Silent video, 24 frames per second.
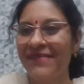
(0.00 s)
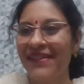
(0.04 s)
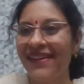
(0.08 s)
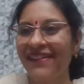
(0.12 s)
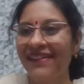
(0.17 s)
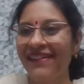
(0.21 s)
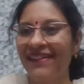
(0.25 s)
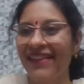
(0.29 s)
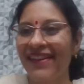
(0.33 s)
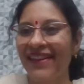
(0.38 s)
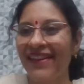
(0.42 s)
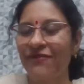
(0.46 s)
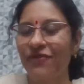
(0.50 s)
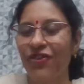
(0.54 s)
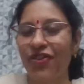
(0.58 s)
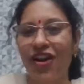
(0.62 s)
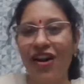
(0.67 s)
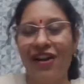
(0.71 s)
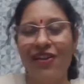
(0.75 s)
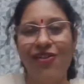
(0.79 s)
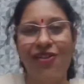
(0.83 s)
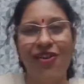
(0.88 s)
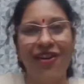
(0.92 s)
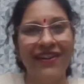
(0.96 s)
Great for
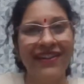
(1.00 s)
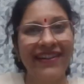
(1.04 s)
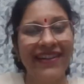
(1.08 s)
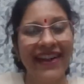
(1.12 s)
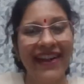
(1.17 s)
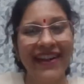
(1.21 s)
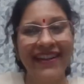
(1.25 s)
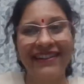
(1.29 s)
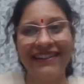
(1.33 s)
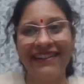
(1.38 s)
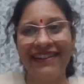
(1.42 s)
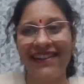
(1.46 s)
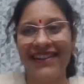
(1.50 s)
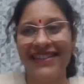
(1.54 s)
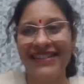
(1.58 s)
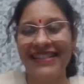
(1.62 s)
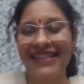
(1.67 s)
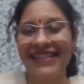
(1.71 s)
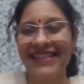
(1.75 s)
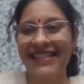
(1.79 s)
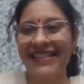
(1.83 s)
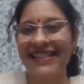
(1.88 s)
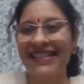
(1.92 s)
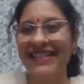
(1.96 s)
our online
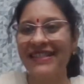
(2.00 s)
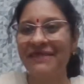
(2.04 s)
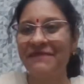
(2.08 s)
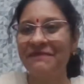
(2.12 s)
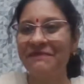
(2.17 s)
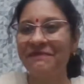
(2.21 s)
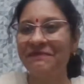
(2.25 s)
classes,